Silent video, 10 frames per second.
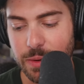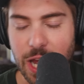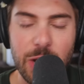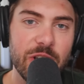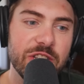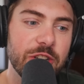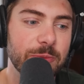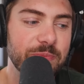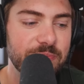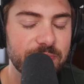anyways,
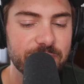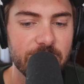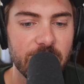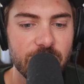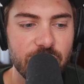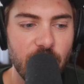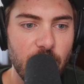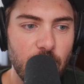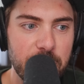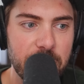dude,
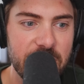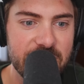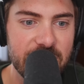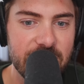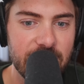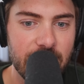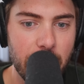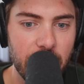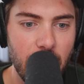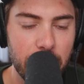so PCT
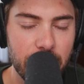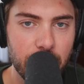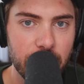coming up,